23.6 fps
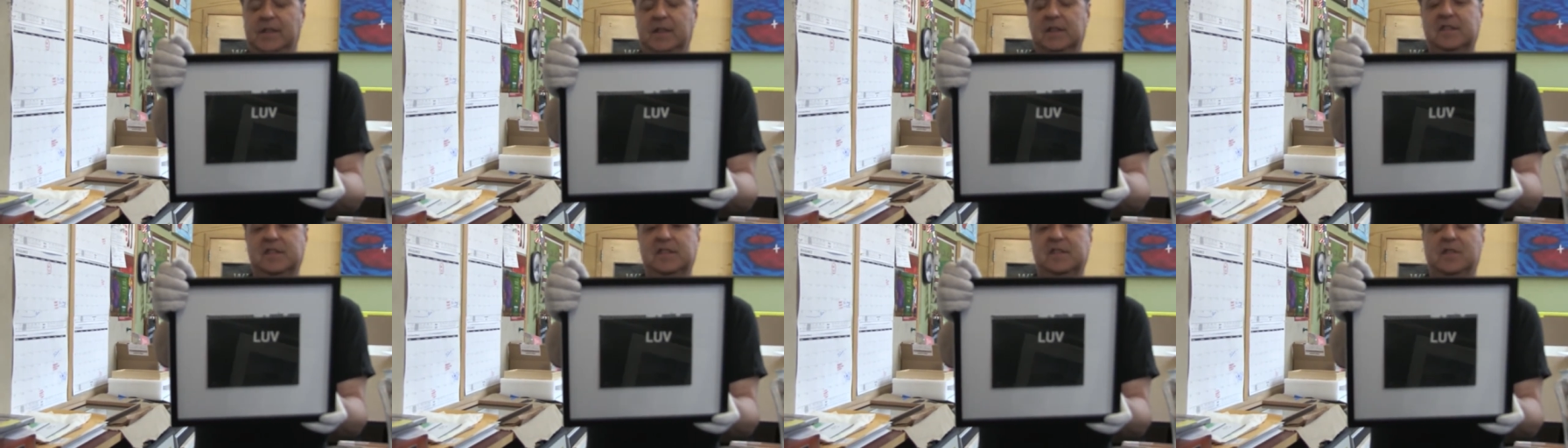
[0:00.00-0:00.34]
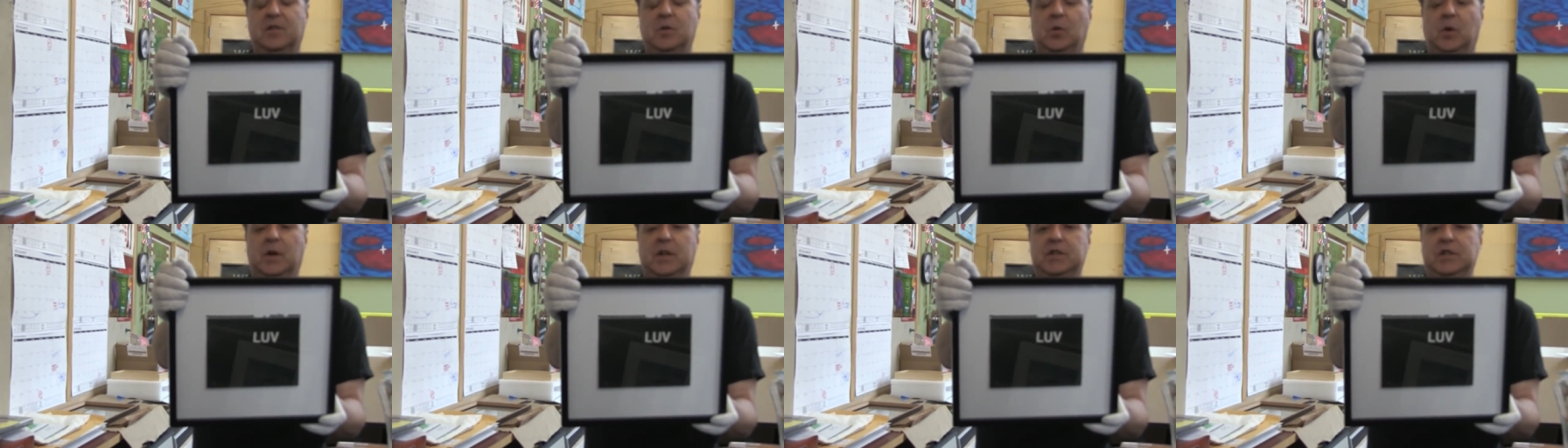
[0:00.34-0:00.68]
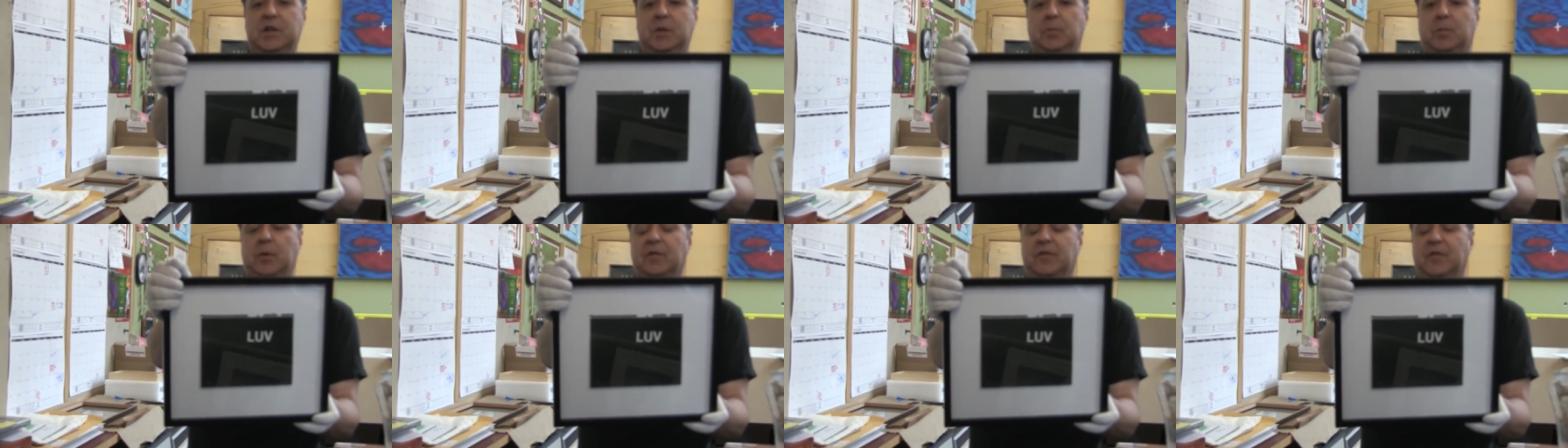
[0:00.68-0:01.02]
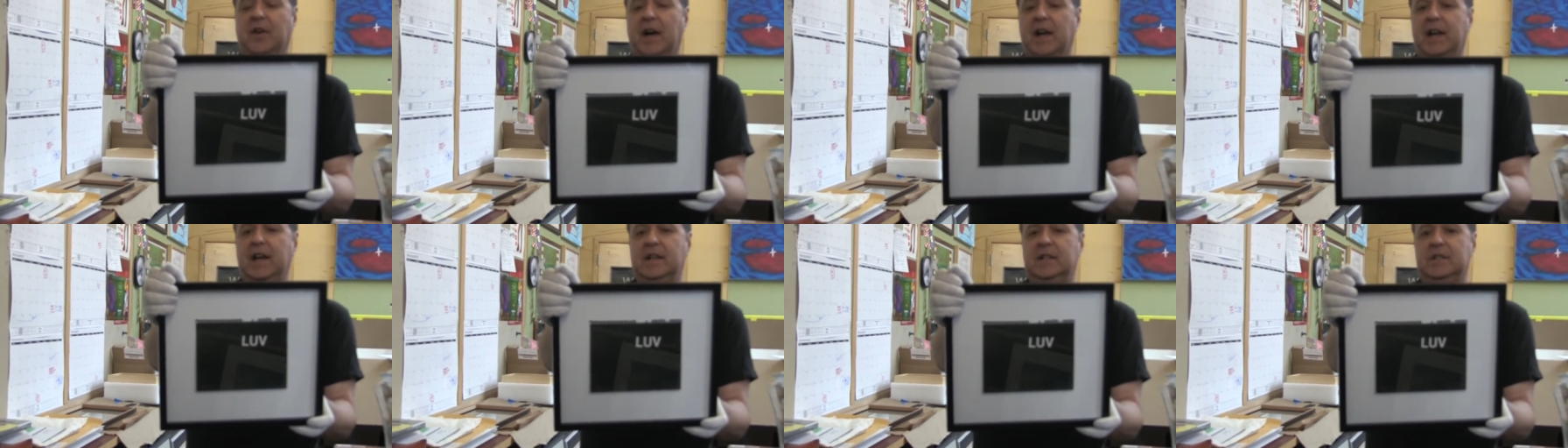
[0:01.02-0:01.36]
this is the one she
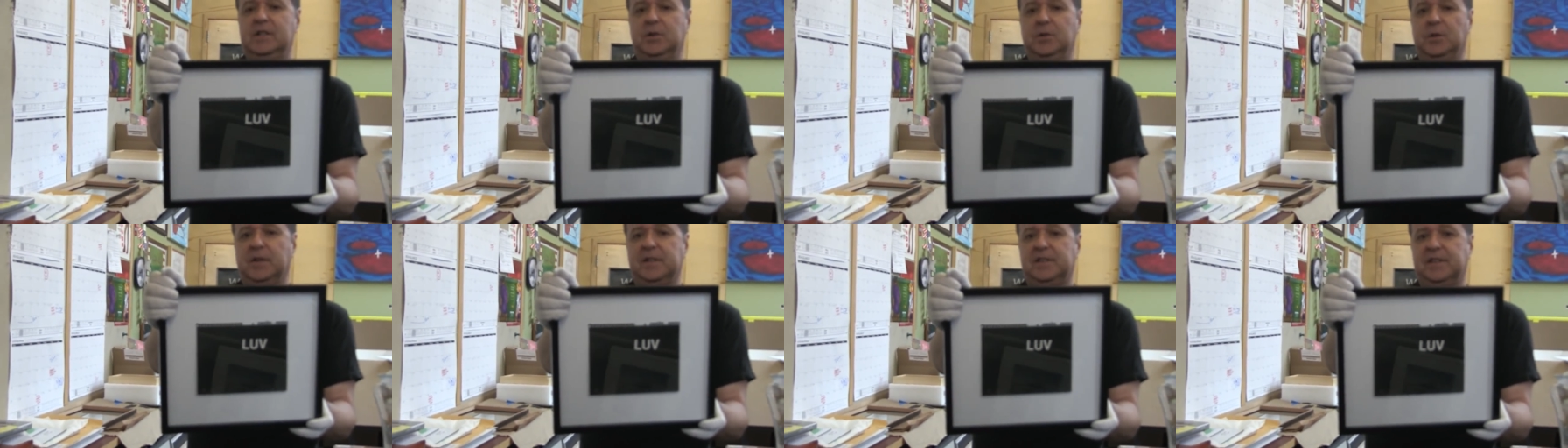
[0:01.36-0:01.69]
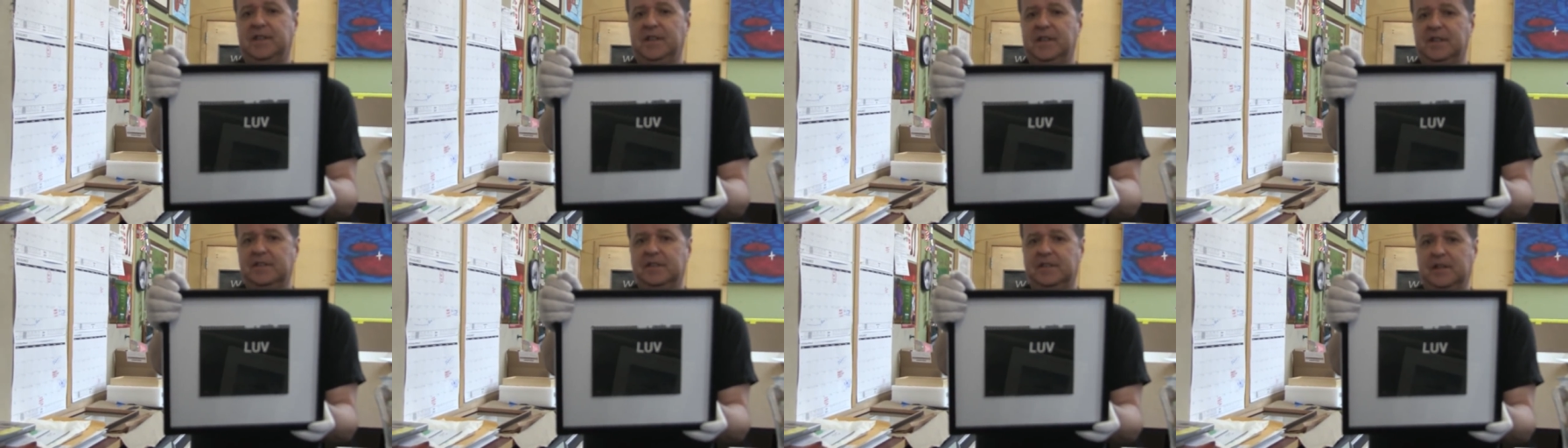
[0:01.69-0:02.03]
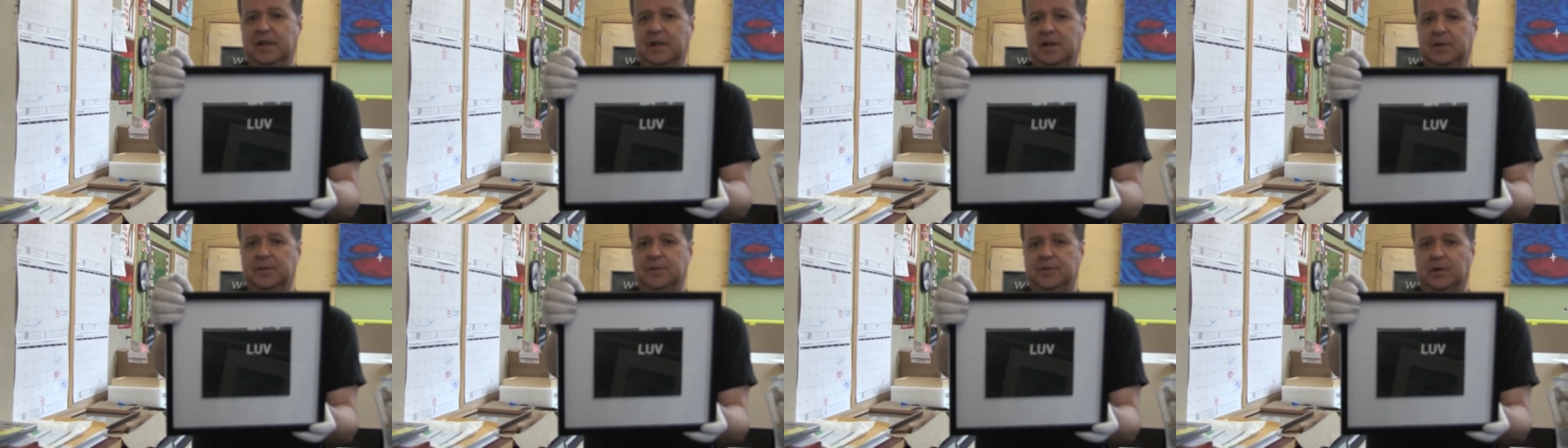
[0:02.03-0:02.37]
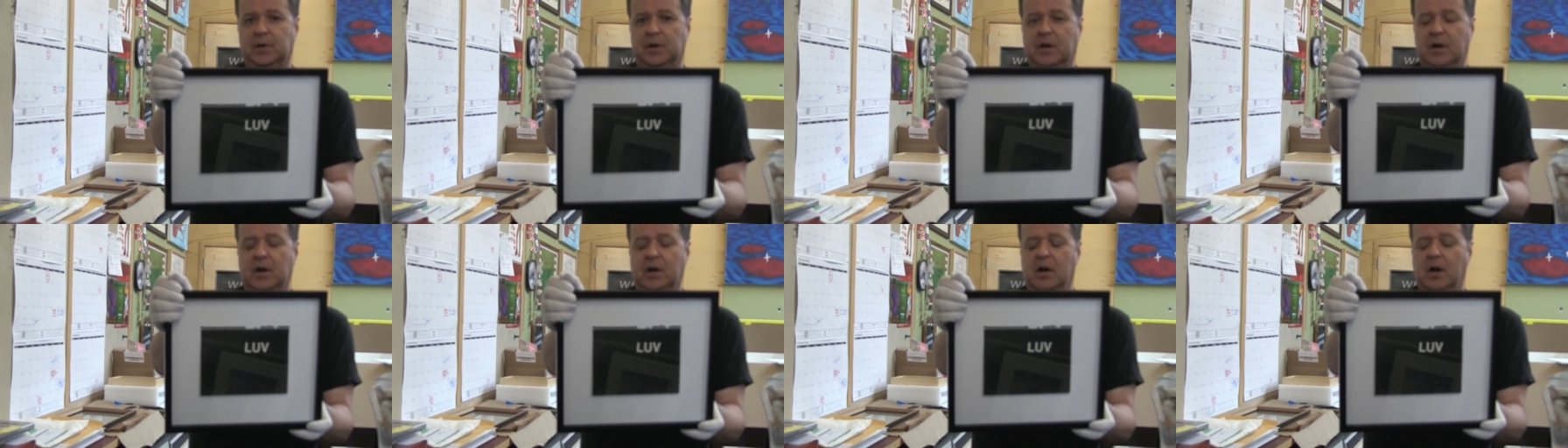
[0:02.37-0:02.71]
provided to us this year for
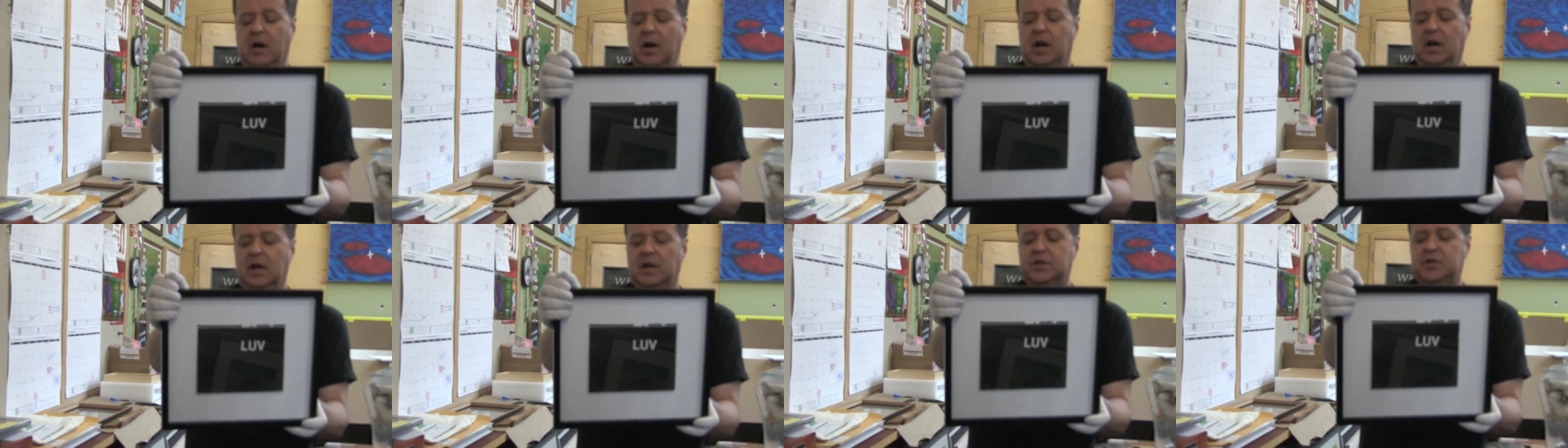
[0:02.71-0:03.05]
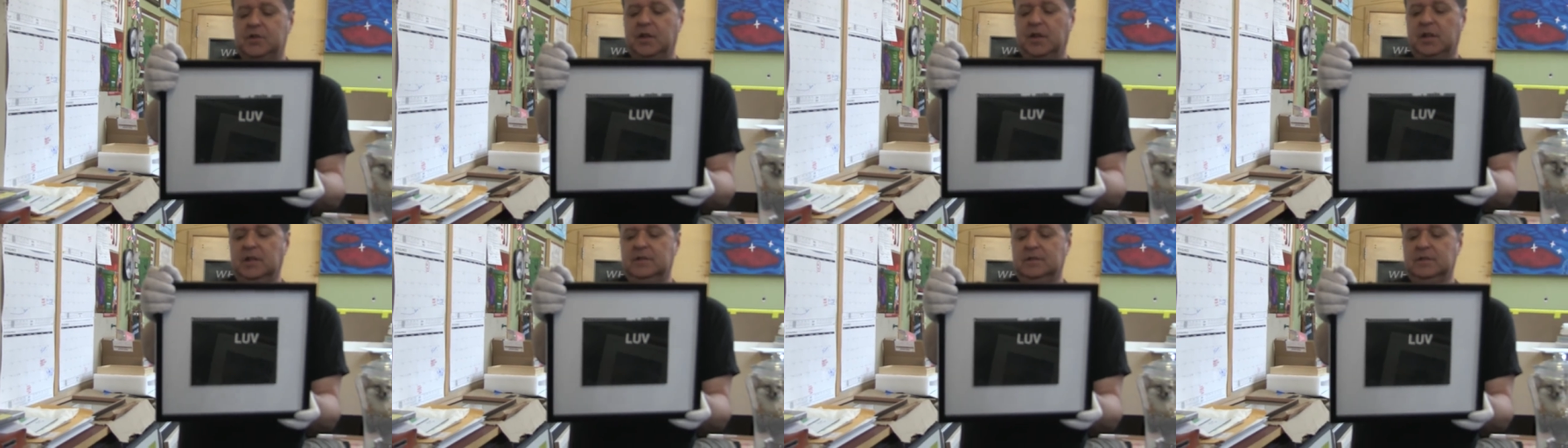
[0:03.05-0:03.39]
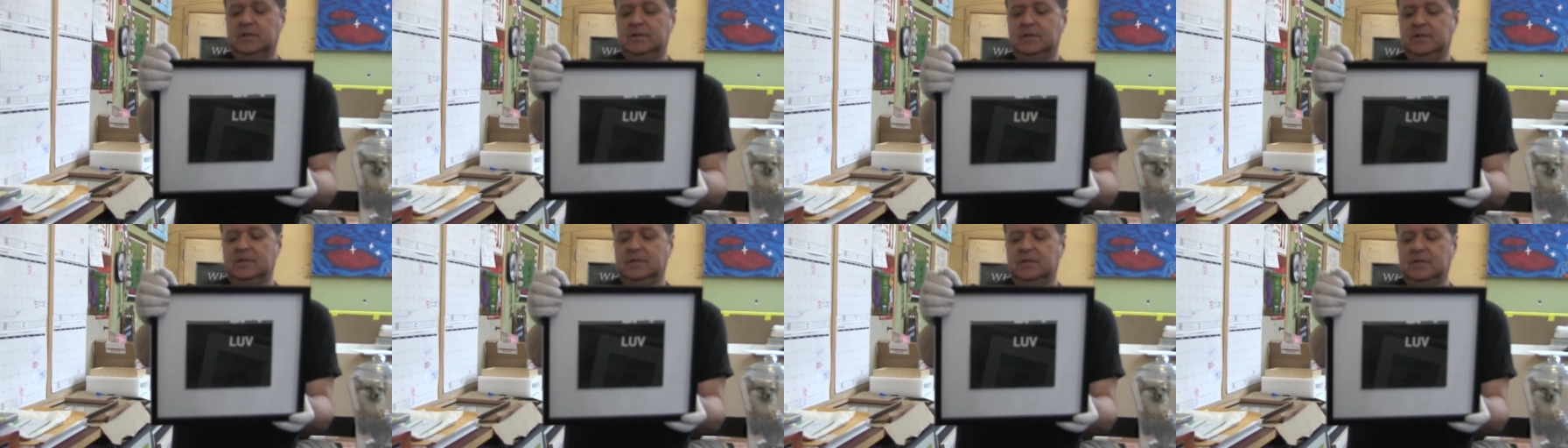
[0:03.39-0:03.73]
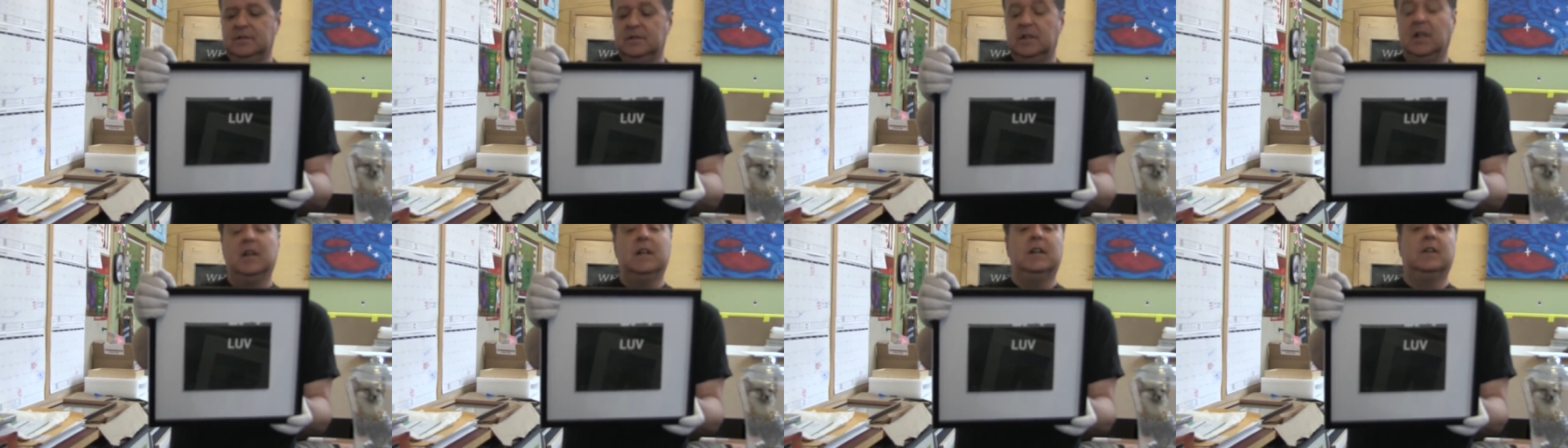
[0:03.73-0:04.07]
our auction,
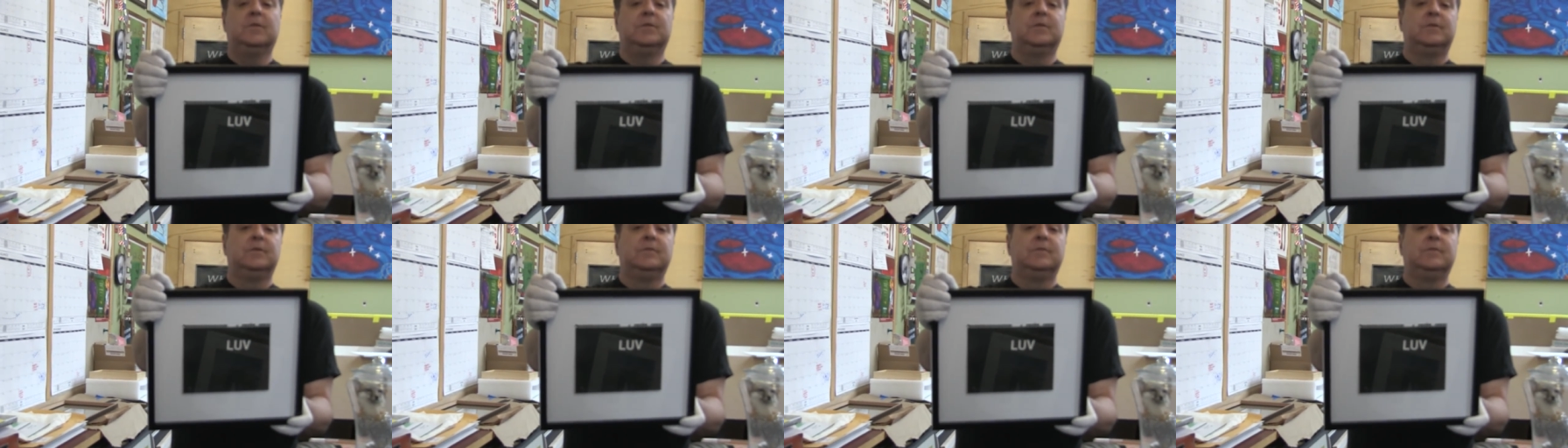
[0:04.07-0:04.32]
Love.